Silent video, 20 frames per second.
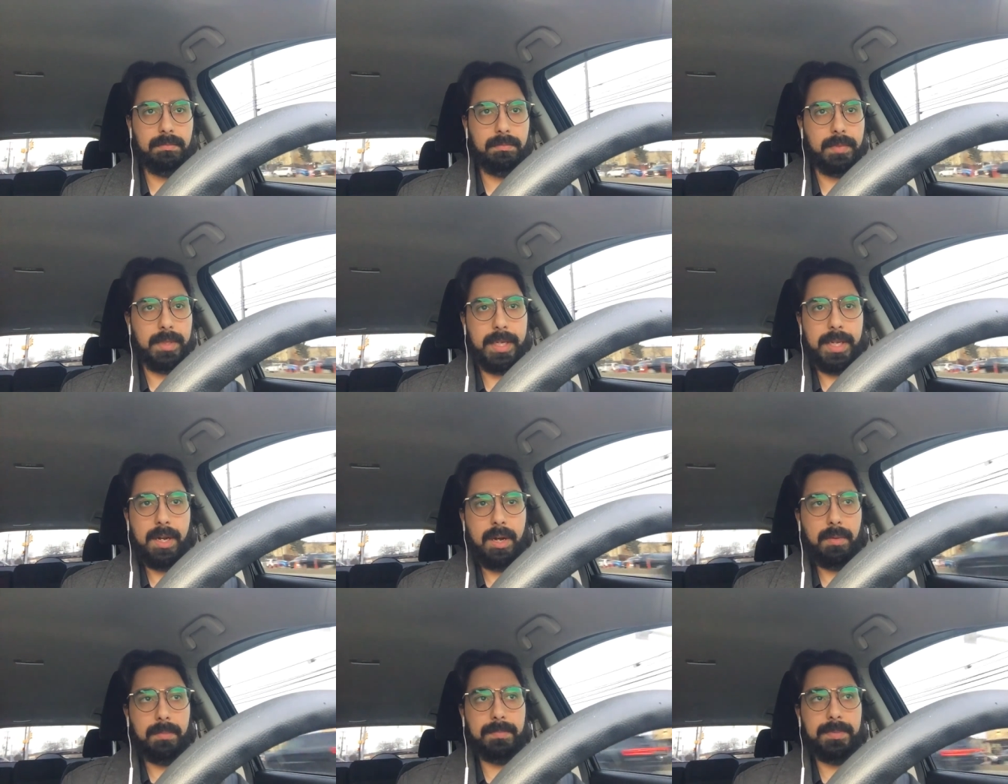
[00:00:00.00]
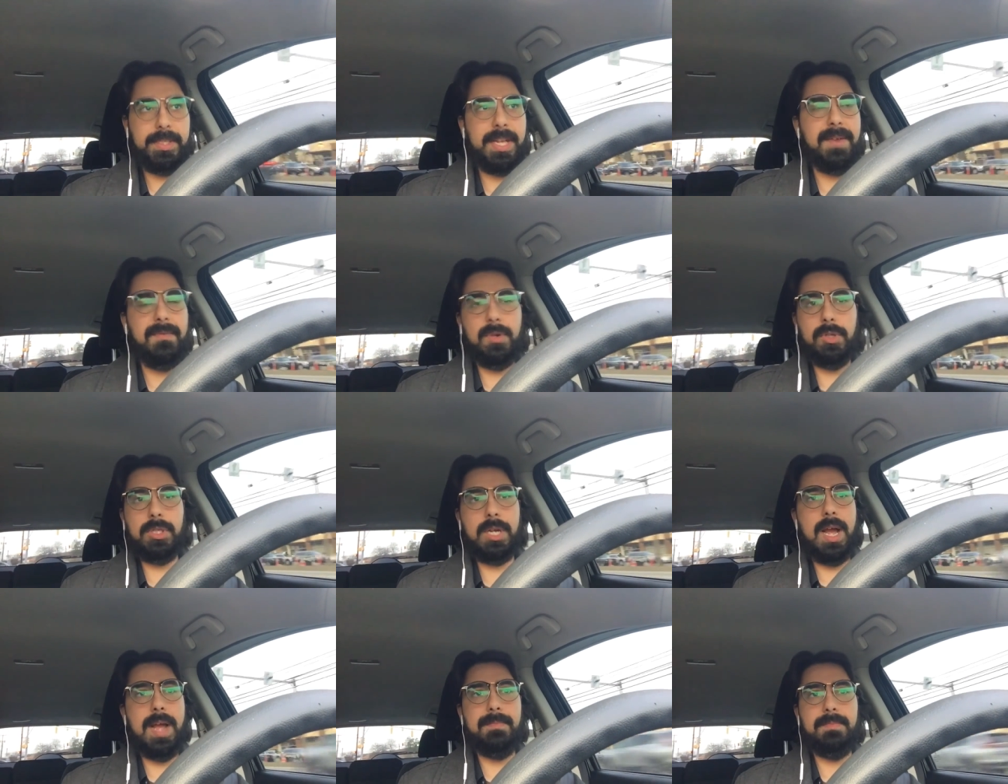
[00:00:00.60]
you know, several
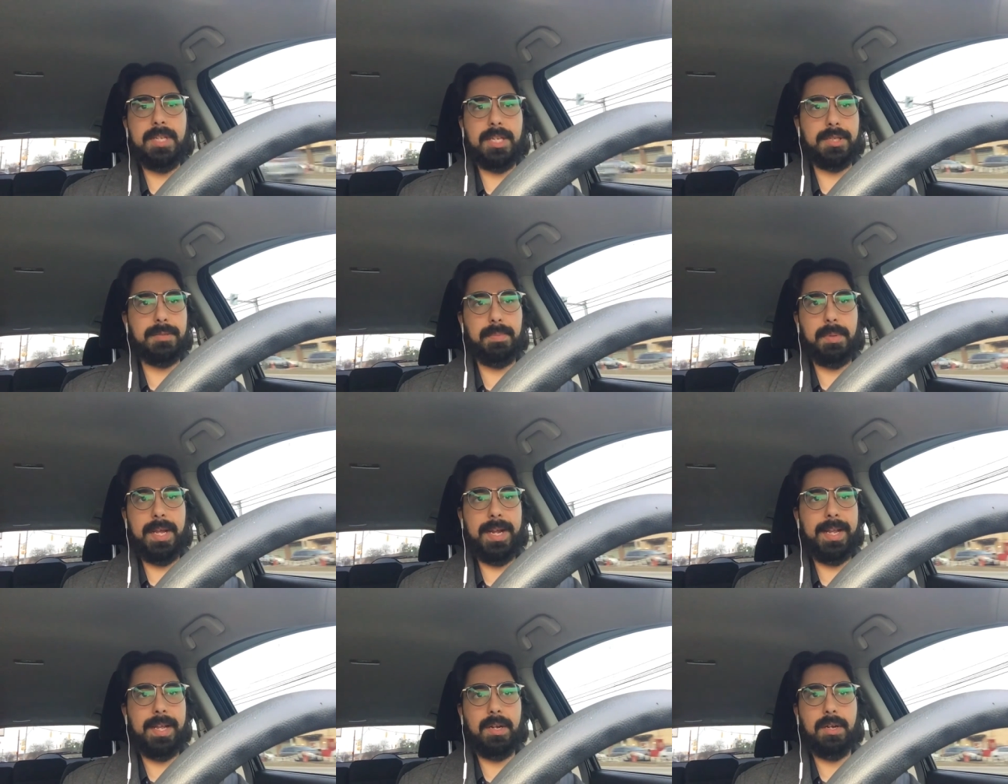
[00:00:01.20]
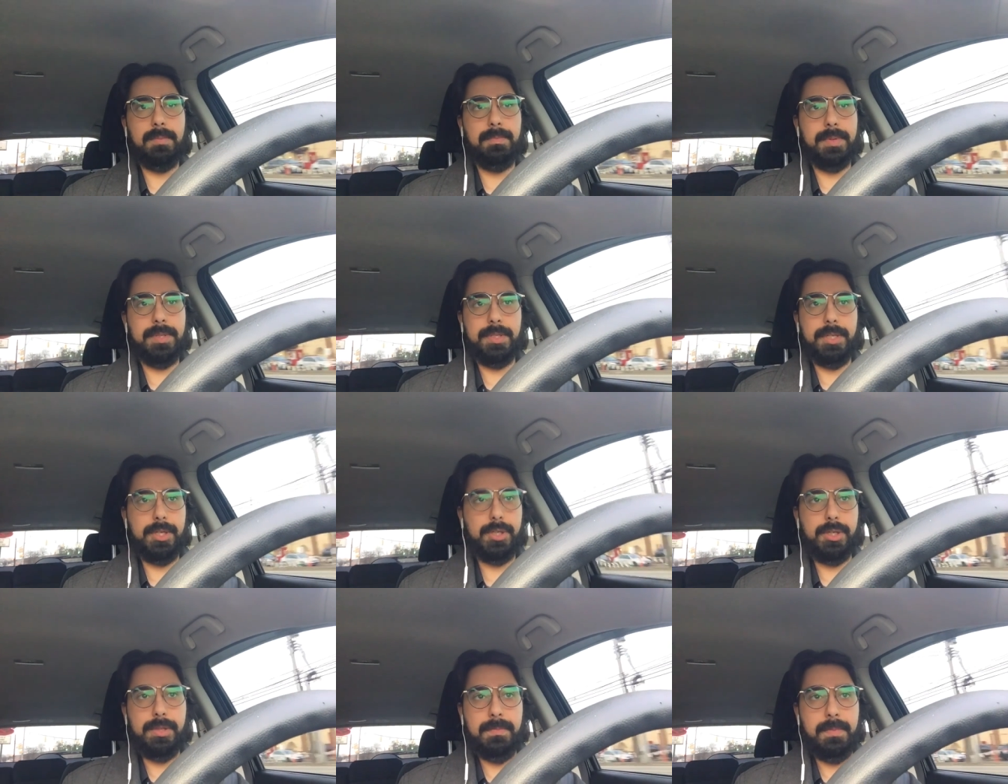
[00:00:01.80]
times explaining her
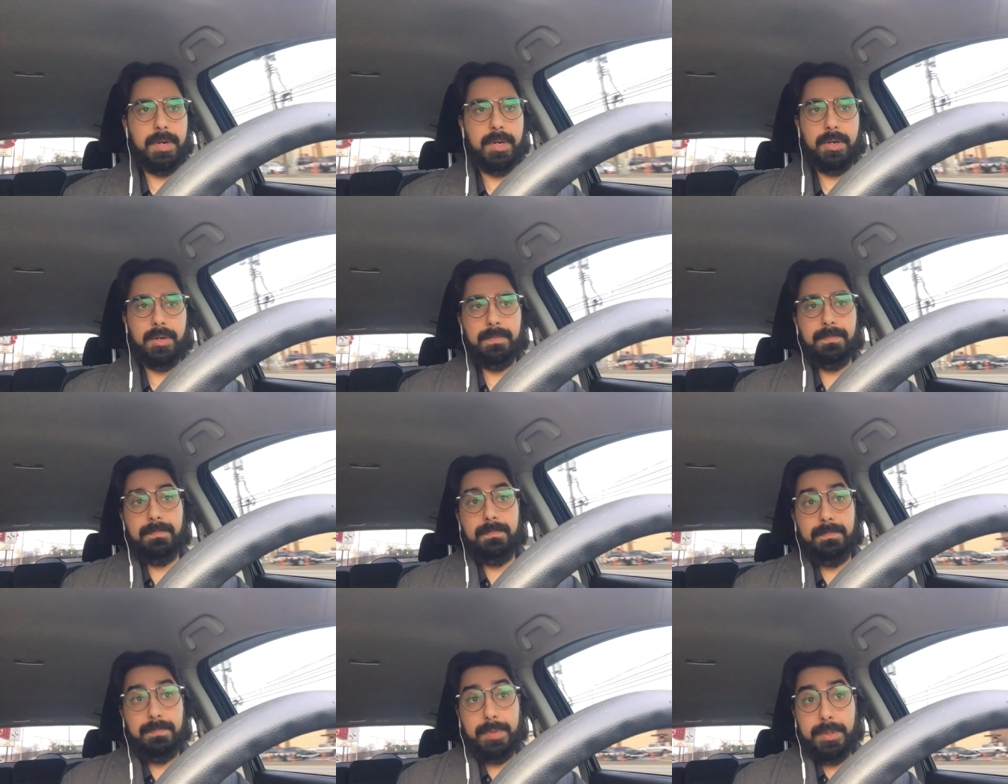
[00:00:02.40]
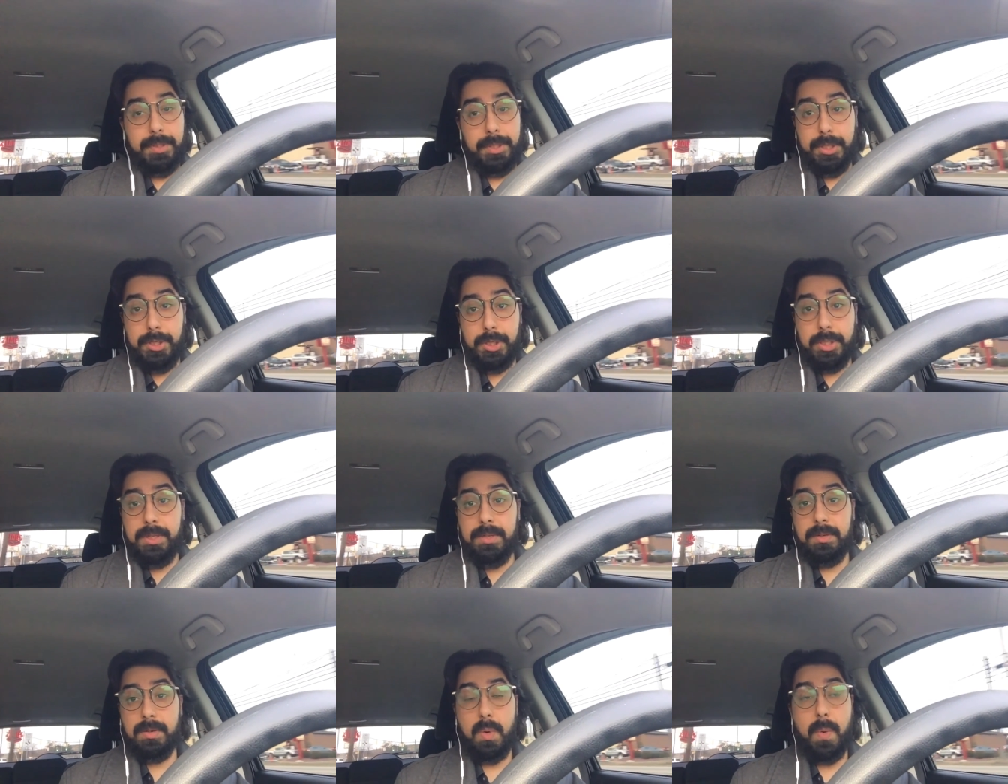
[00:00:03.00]
position, but her
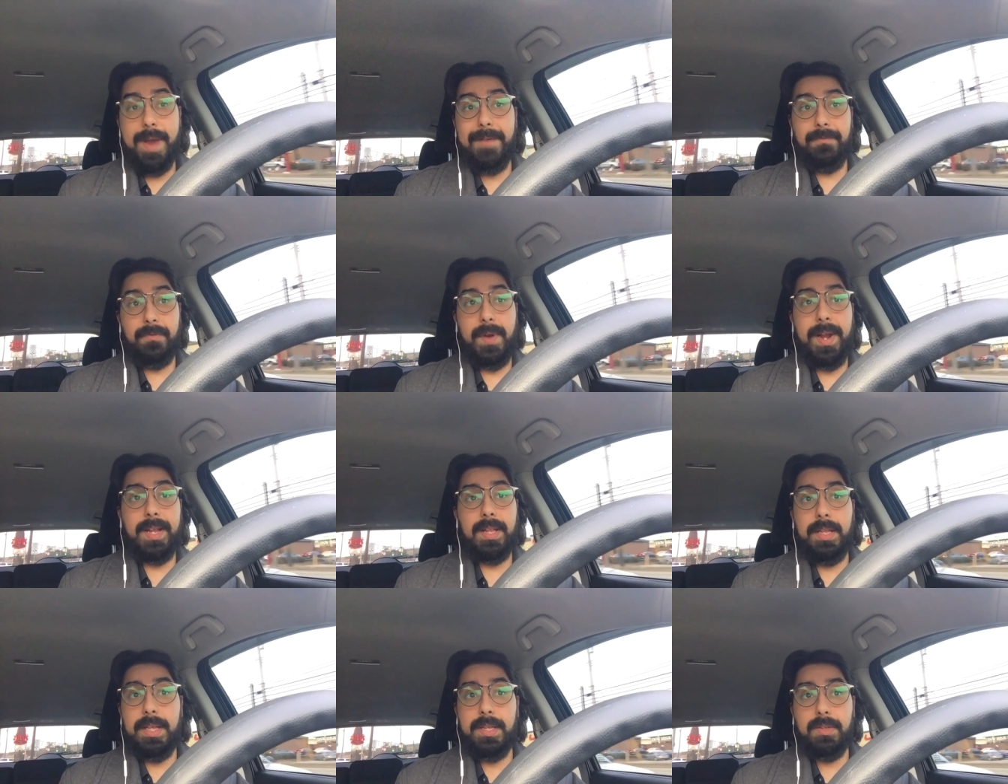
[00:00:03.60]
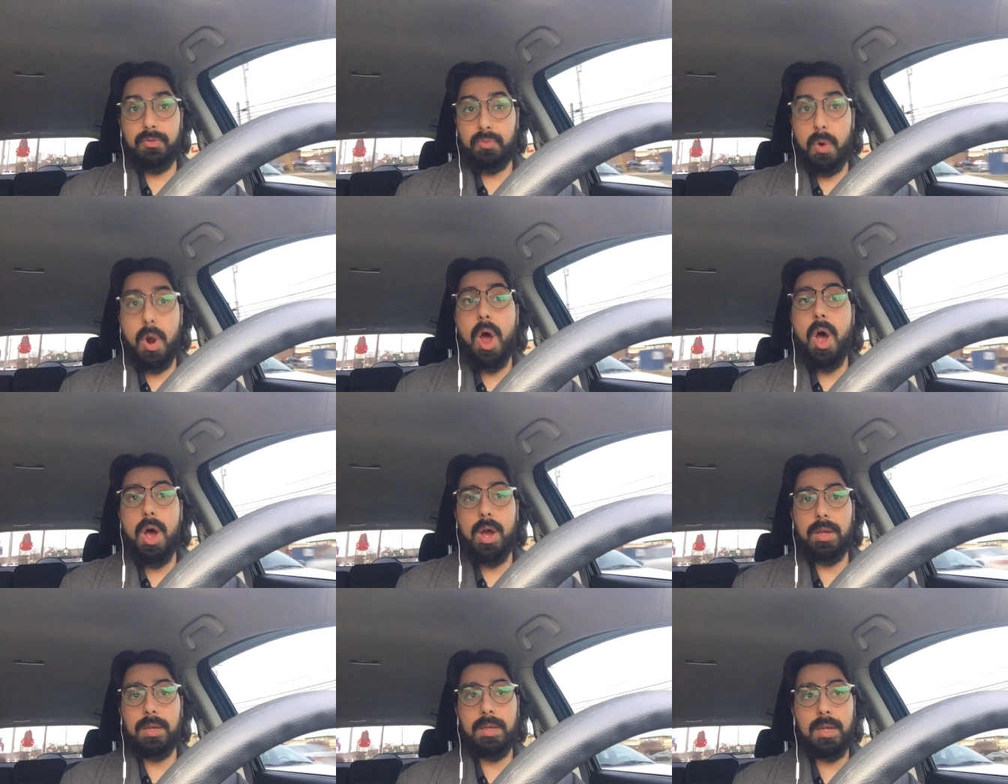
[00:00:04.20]
position, quite frankly, is
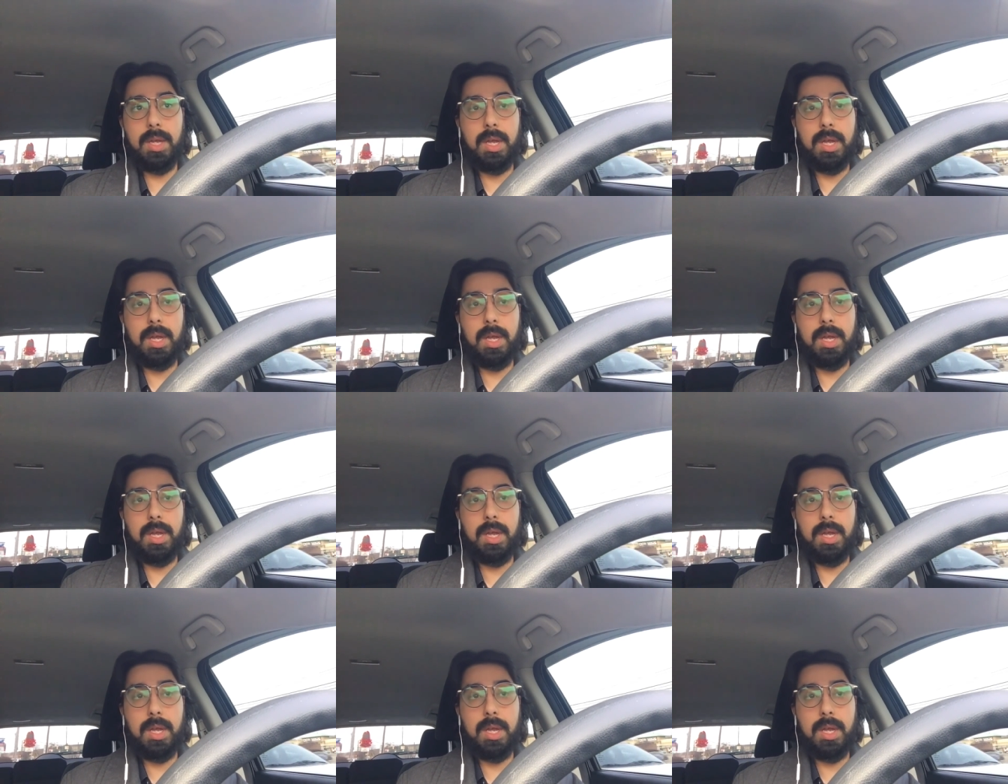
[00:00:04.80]
wrong.